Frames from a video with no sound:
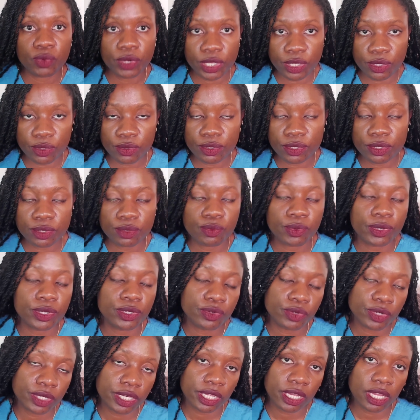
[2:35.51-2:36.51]
use when
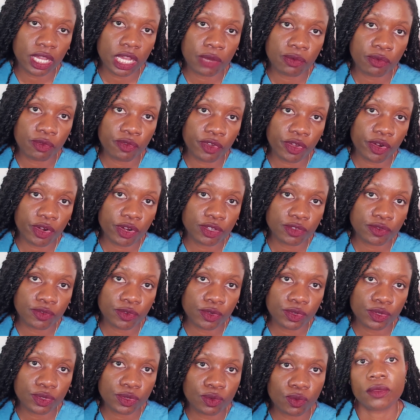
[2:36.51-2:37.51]
treating a Cavovarus
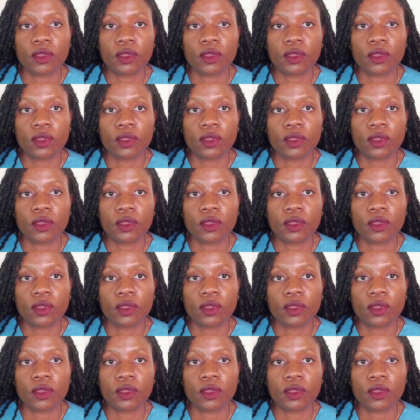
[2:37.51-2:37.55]
foot.